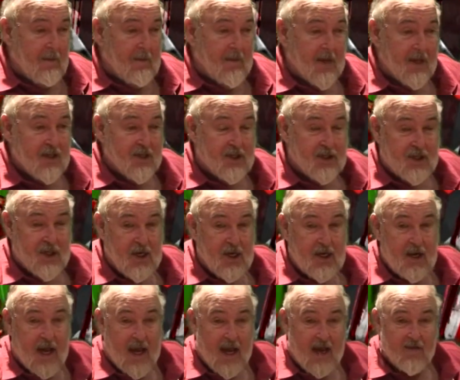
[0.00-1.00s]
And
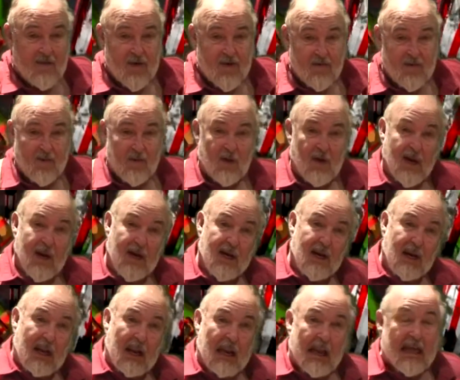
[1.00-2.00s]
she'd have it for
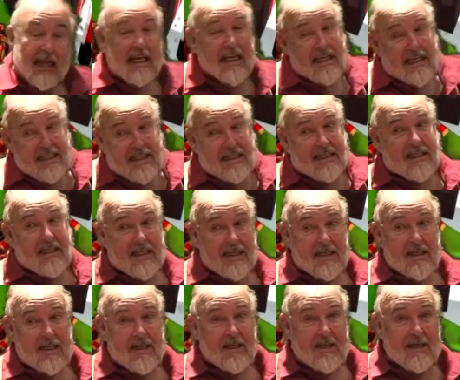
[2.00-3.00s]
at least
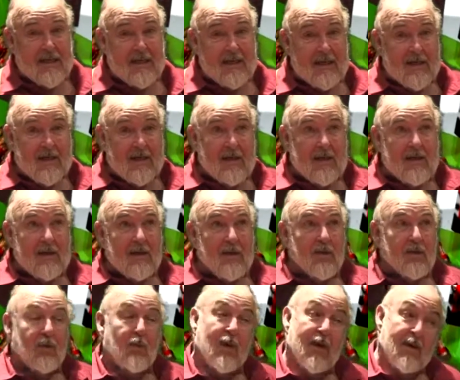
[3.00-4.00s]

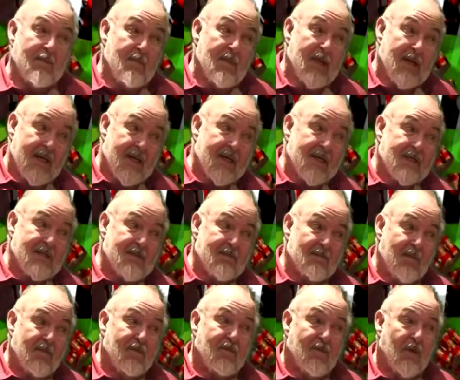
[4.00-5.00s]
3 minutes
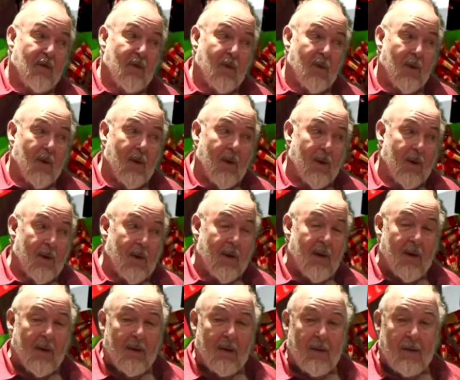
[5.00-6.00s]
before,
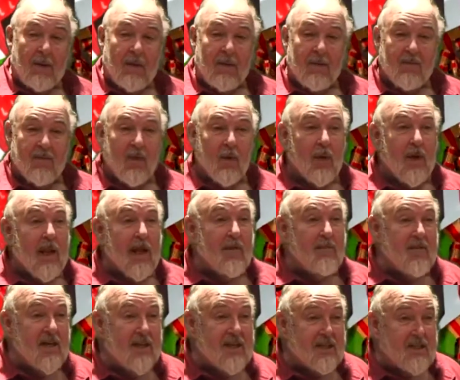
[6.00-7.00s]
well,
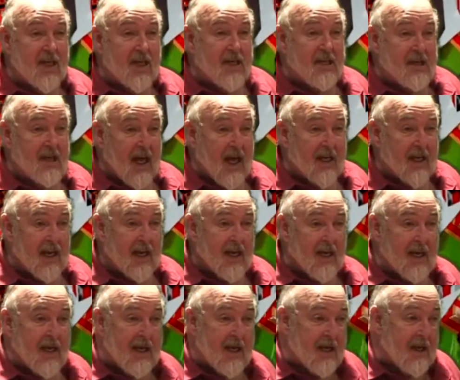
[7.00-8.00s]
let me see that,
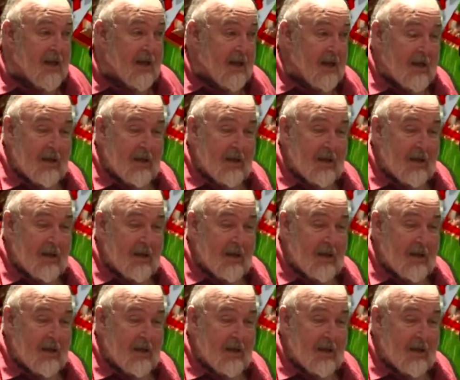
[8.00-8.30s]
honey.